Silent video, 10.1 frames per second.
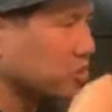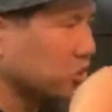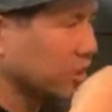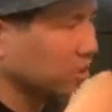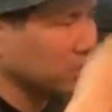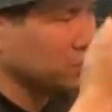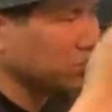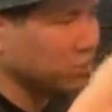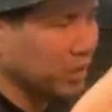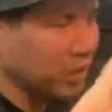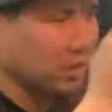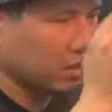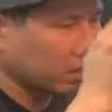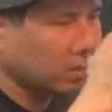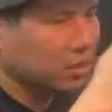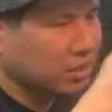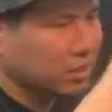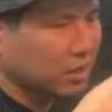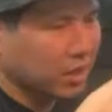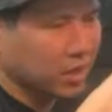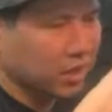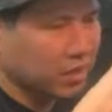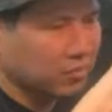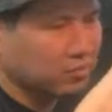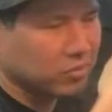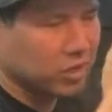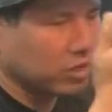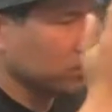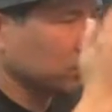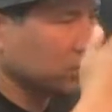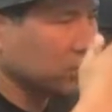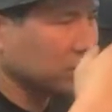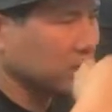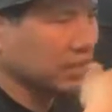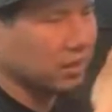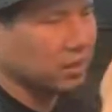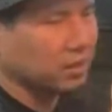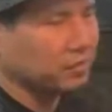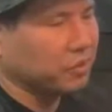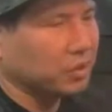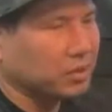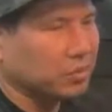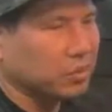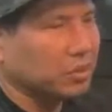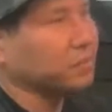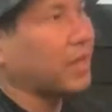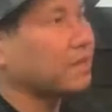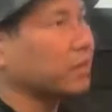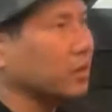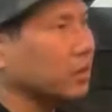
jig, the movement, you know, it's like, for example, the flat fall.